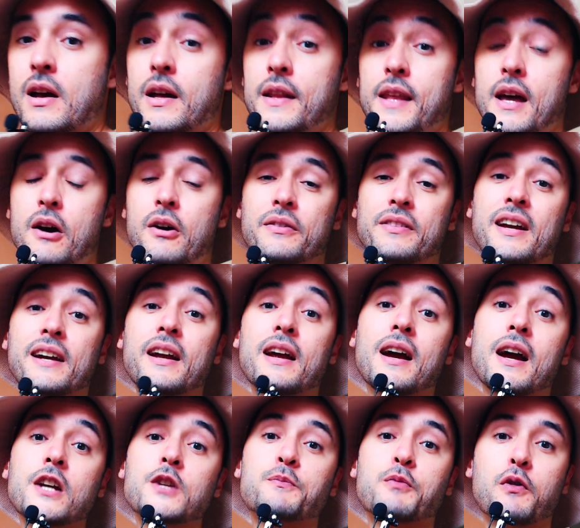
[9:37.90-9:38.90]
Now,
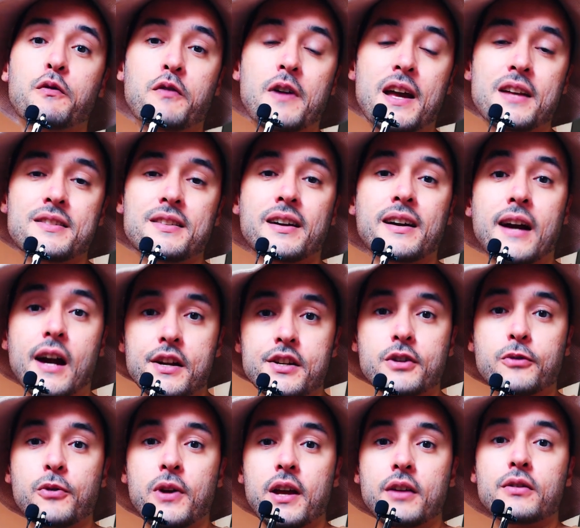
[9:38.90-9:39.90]
Daggerheart provides a card
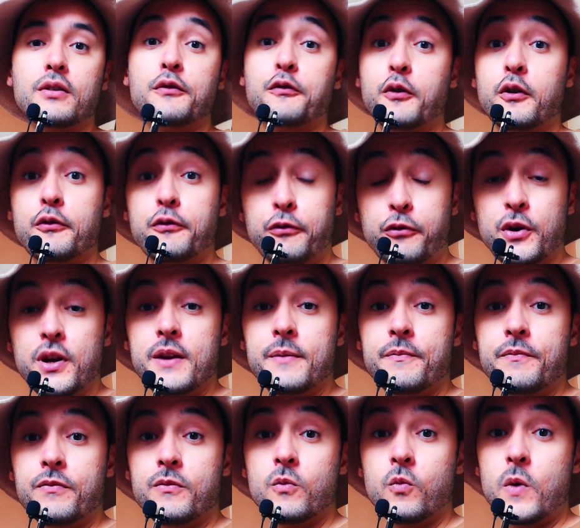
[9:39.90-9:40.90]
creator for free,
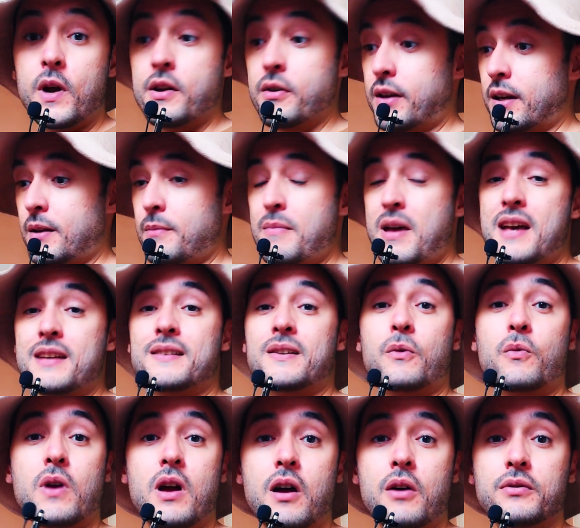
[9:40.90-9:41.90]
where you can mess
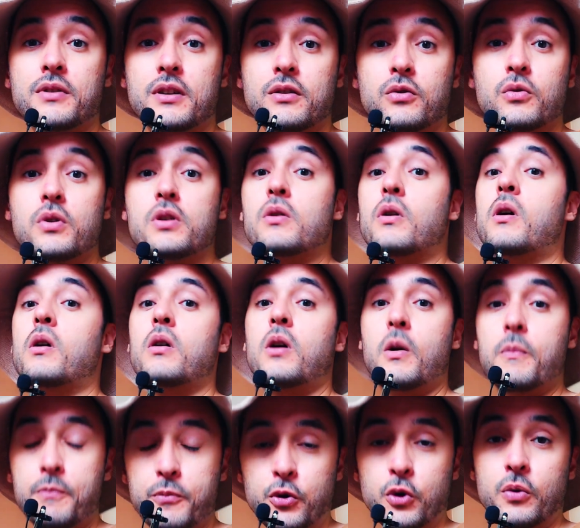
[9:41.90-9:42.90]
around and do your own
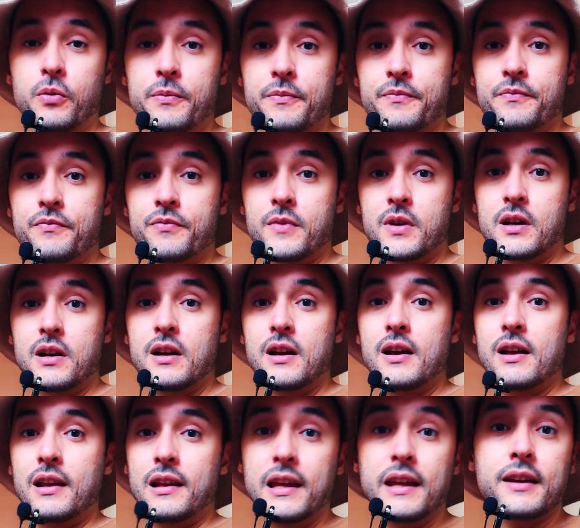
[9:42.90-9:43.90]
homebrew.
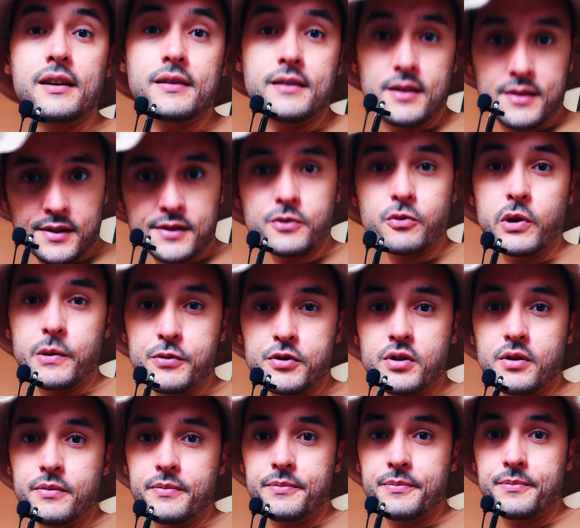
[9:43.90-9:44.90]
Link in the description.
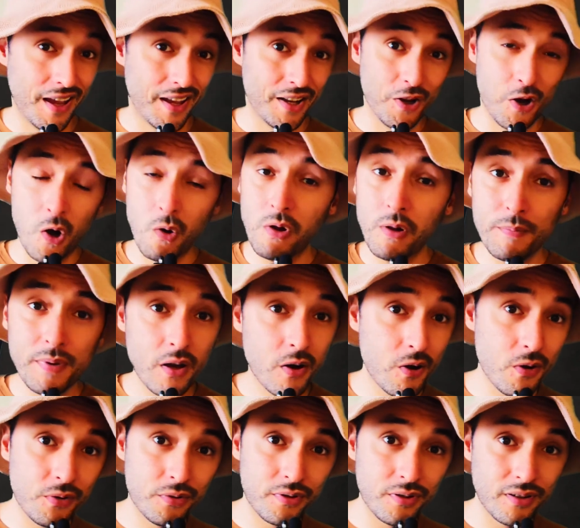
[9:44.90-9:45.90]
And lo and
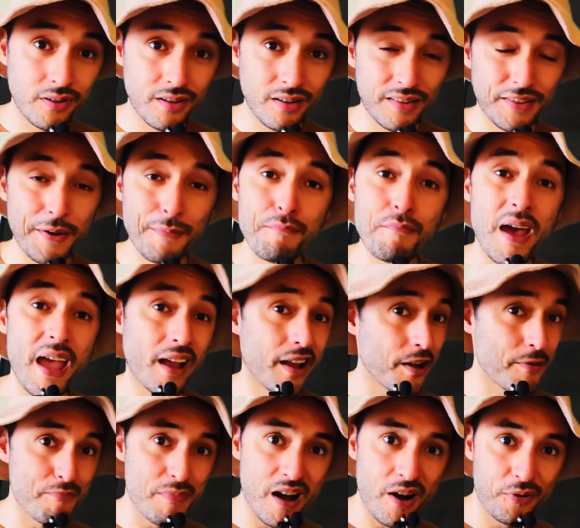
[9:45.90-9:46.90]
behold, the
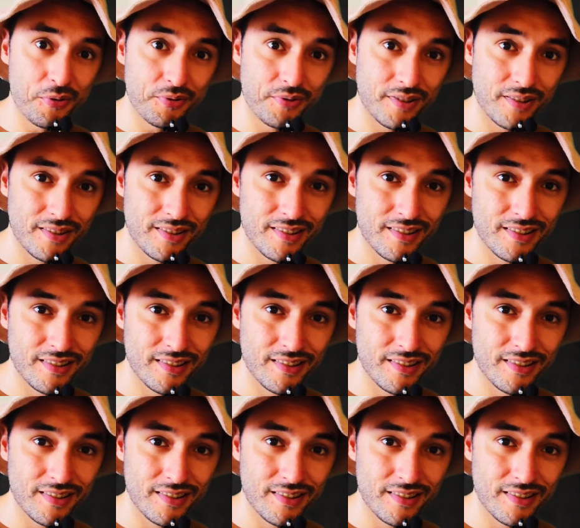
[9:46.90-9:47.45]
Mecha Bound.